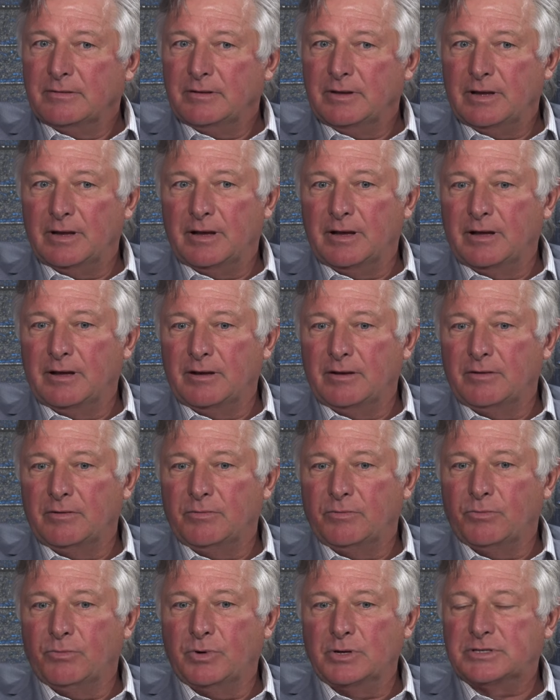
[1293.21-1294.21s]
Uh,
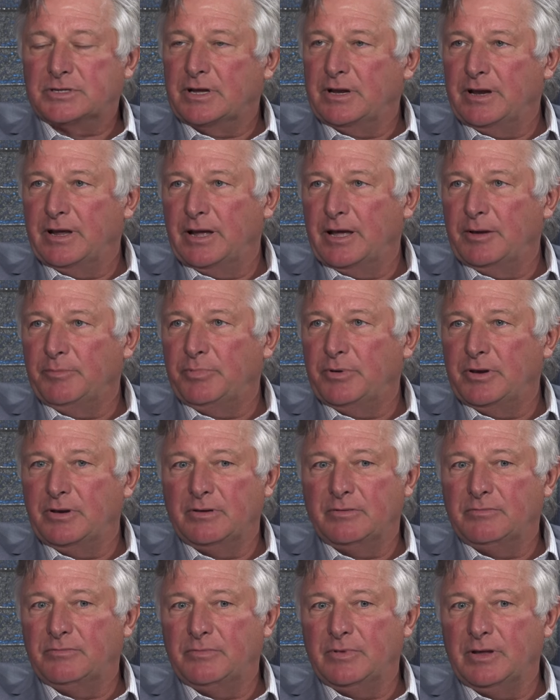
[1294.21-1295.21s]
what's going to
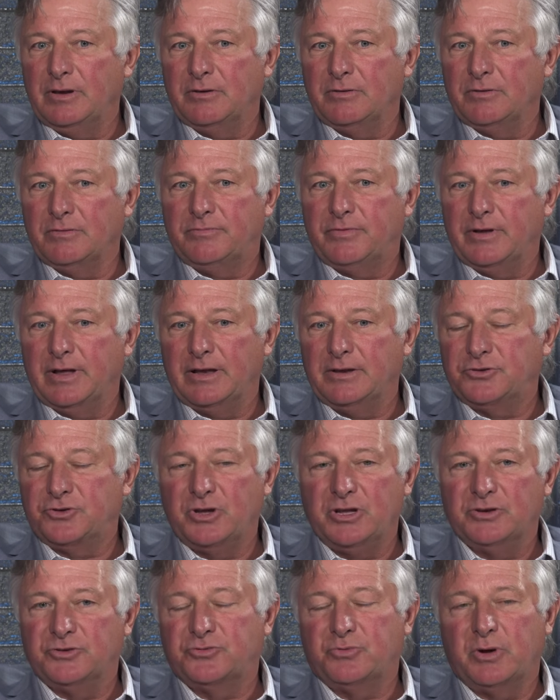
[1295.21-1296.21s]
happen, you know, in,
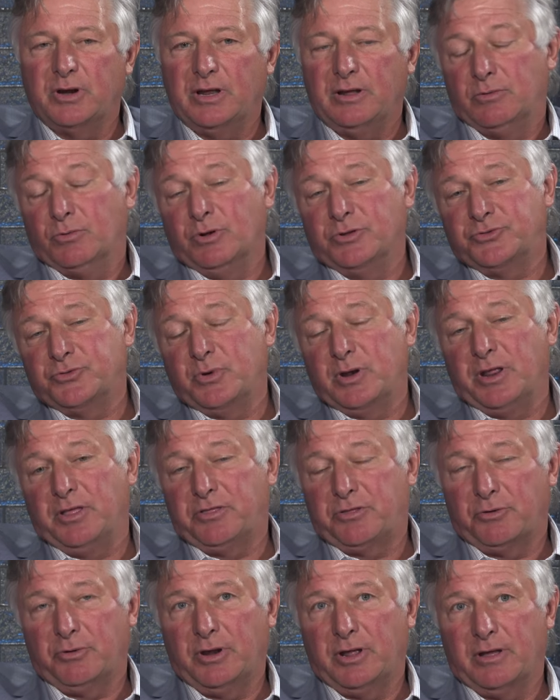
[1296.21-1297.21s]
in, 20, well,
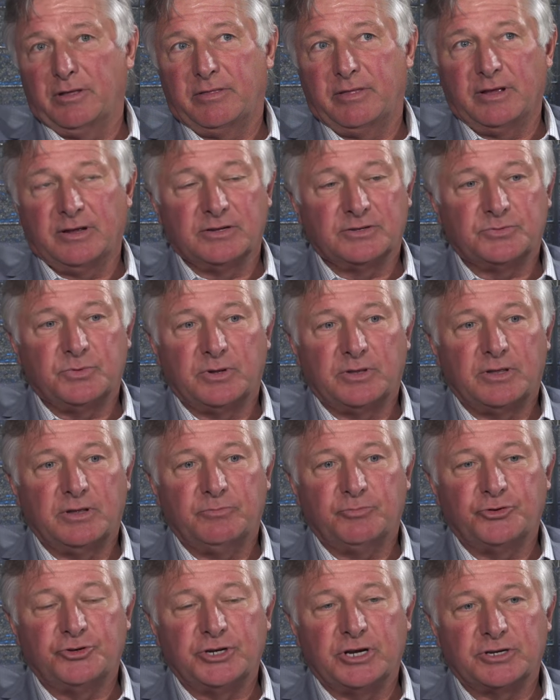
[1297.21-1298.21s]
2030, I think is what the
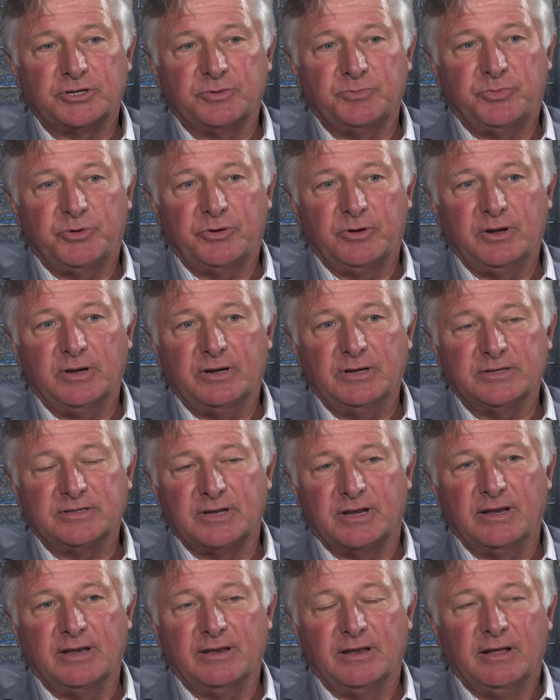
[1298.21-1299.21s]
projection period is.
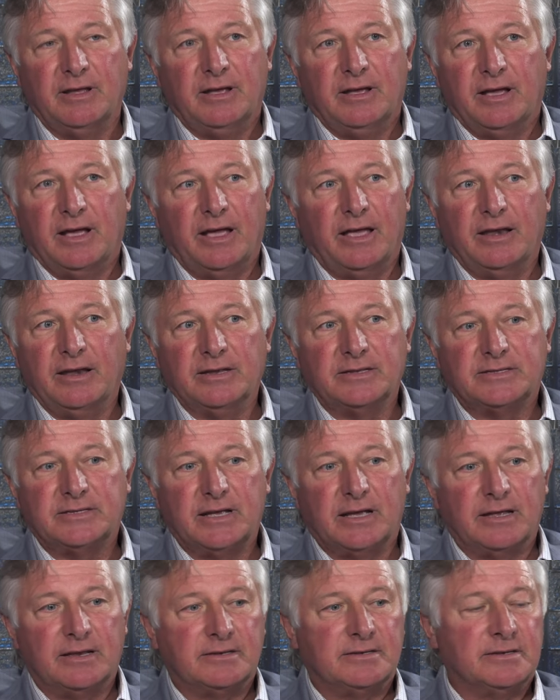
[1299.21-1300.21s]
And, and it's
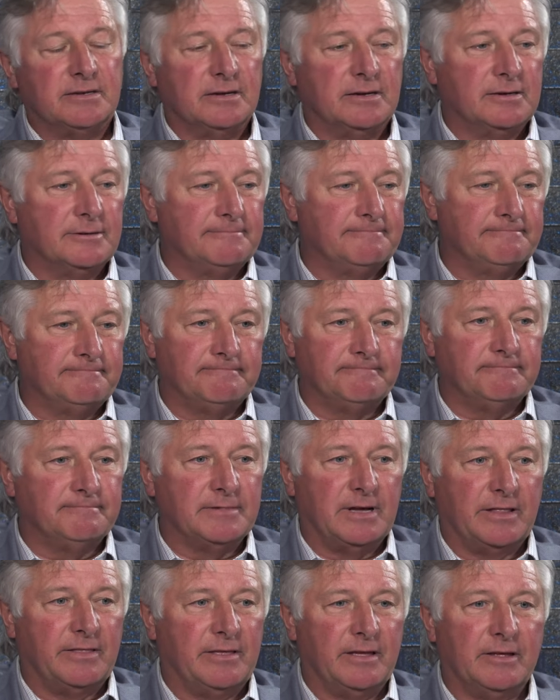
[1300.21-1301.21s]
at, um,
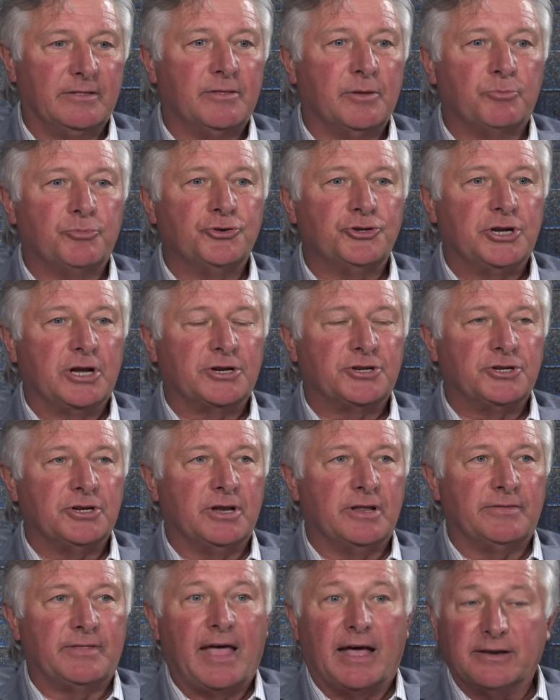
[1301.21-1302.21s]
I think the
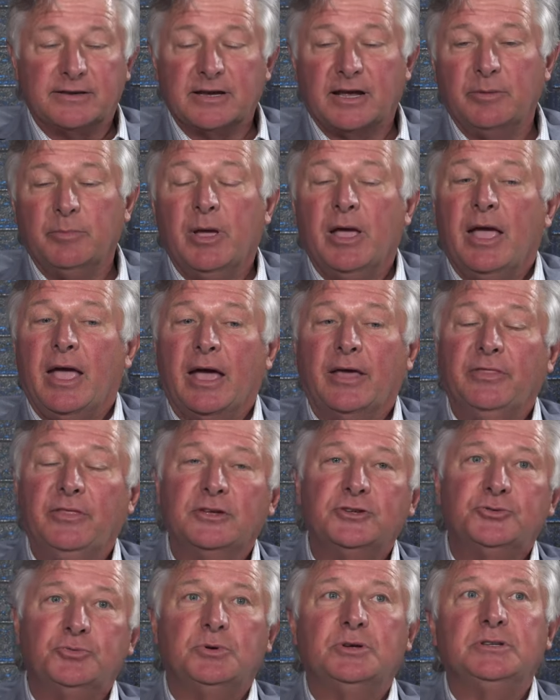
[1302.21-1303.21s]
projection at that time. And
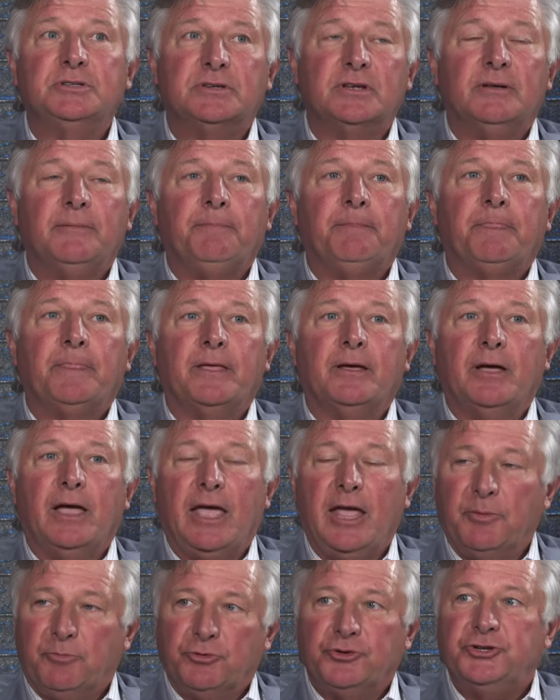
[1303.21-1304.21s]
this was
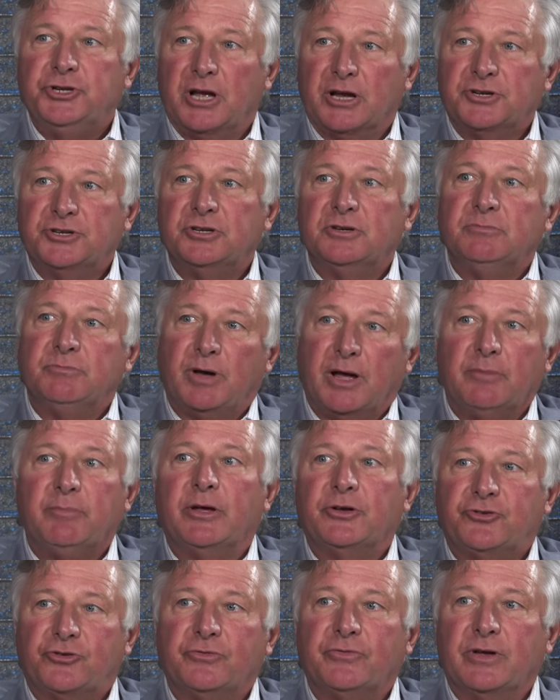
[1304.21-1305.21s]
a projection by
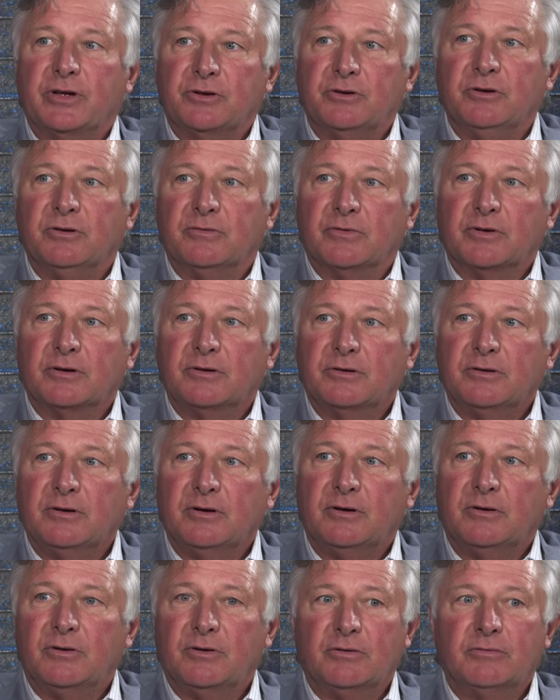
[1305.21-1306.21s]
Metro Vancouver,
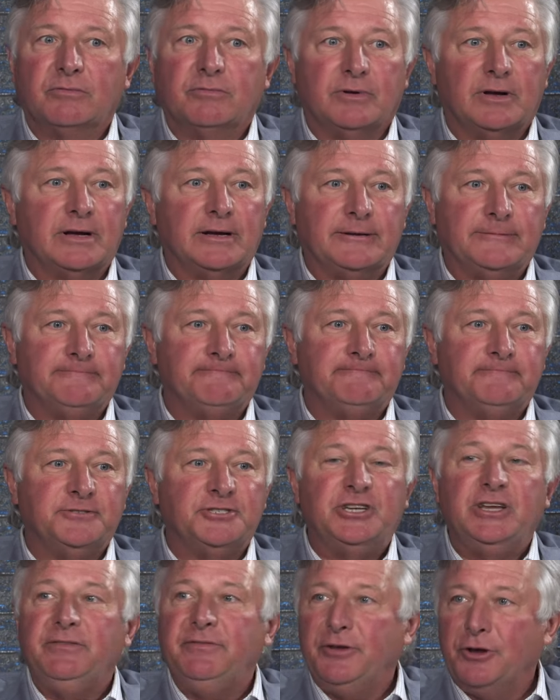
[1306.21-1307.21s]
right. or uh,
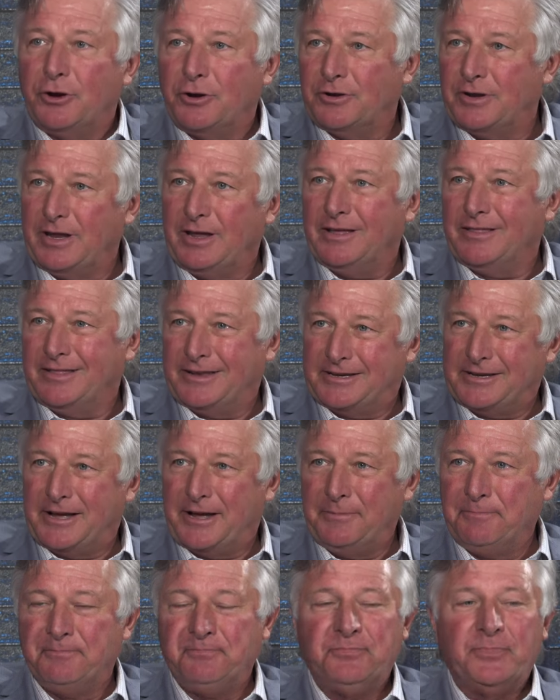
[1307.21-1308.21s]
GVRD at the
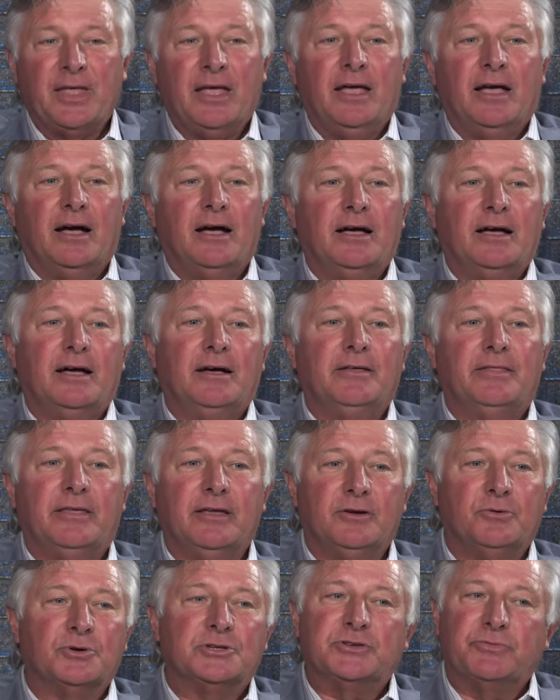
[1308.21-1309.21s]
time. Yeah, yeah, yeah. Uh, I
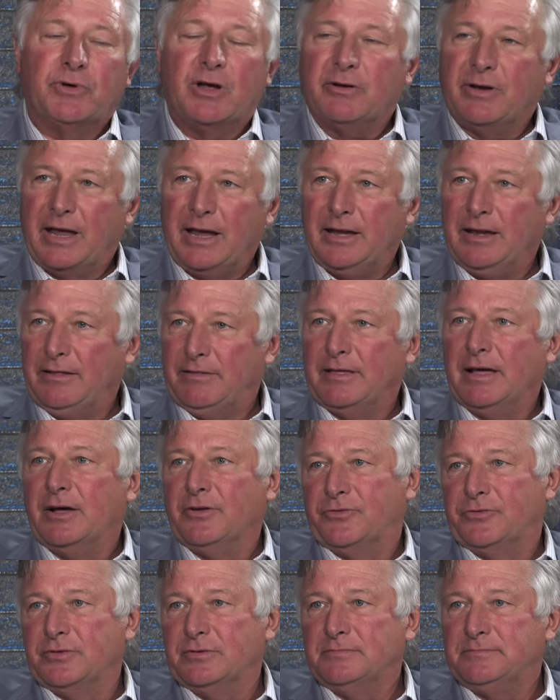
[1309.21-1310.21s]
think was around
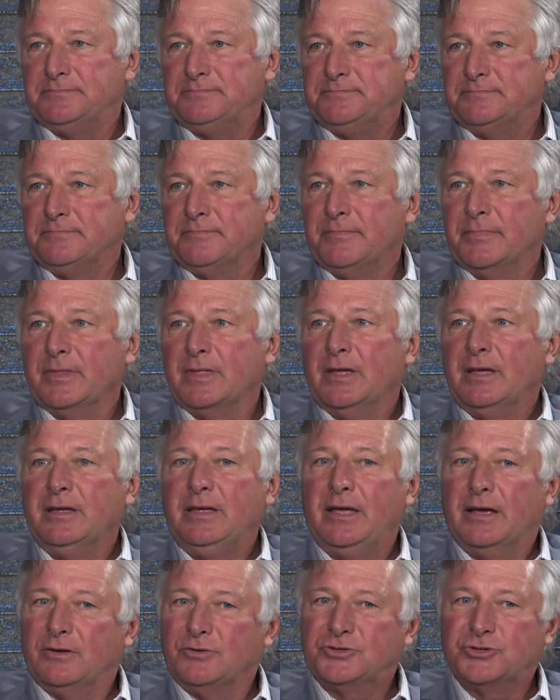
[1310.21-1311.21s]
80,000. 80.
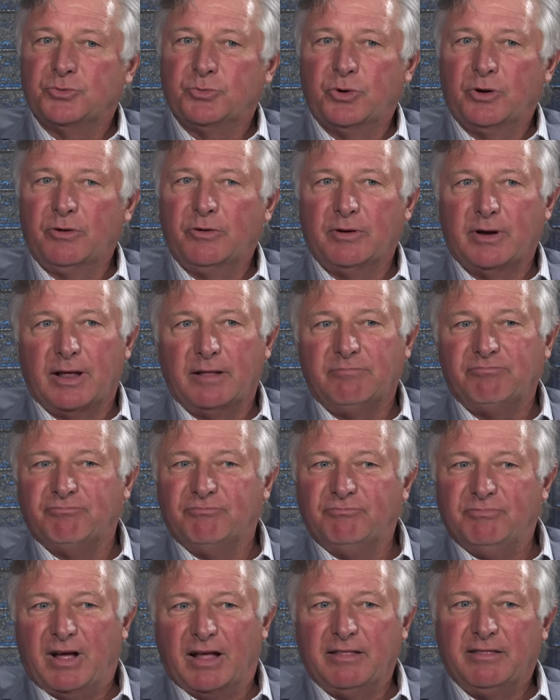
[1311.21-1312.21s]
Yeah, so we're, I, uh,
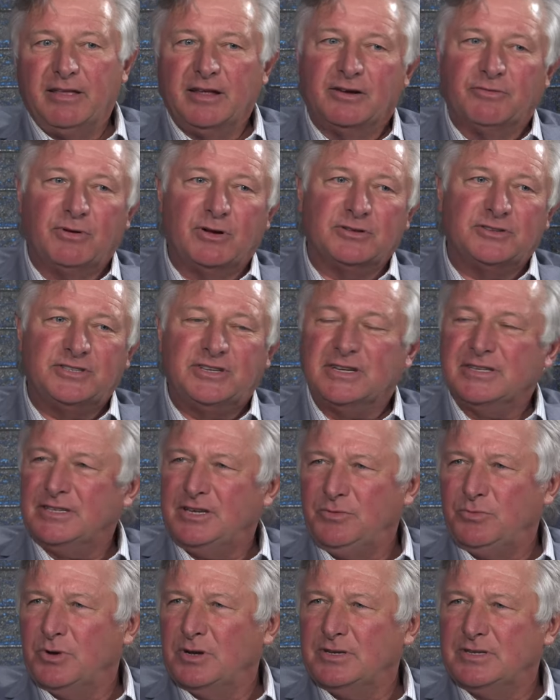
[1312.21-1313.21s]
I think, around
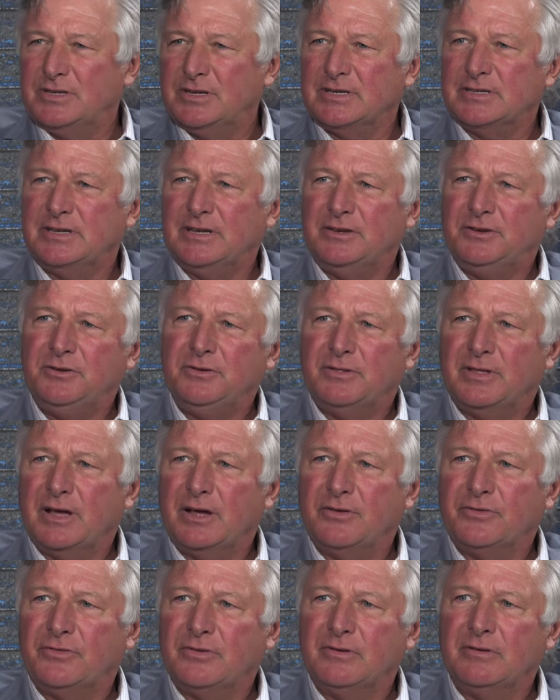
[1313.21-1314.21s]
61,
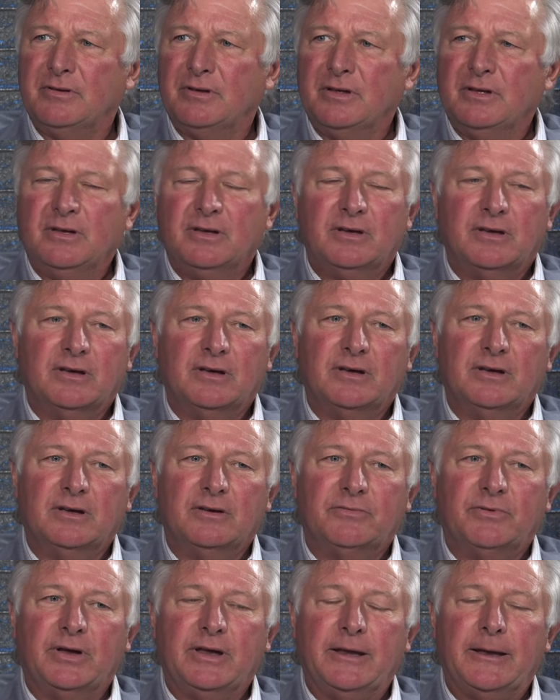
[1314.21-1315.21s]
62,000 right.
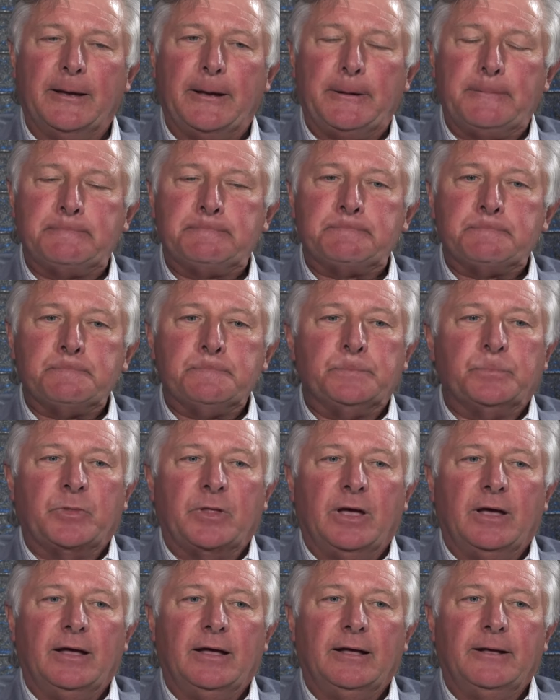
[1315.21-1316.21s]
Uh, right now.
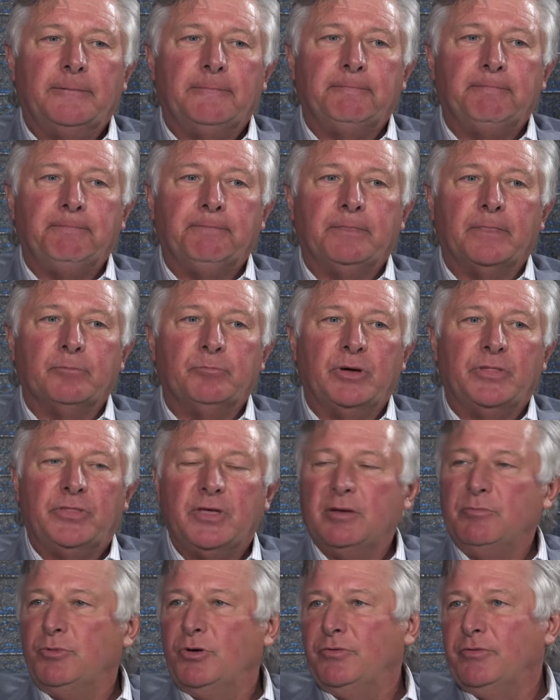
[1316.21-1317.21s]
Right. Um, but
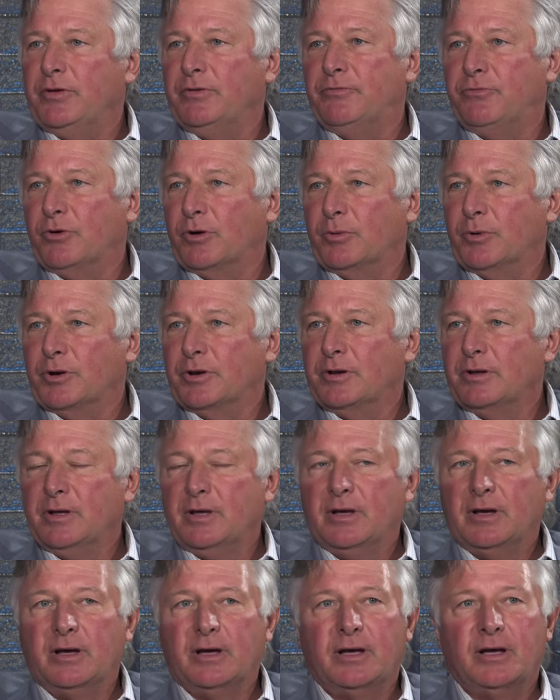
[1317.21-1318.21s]
then moving forward. Yeah.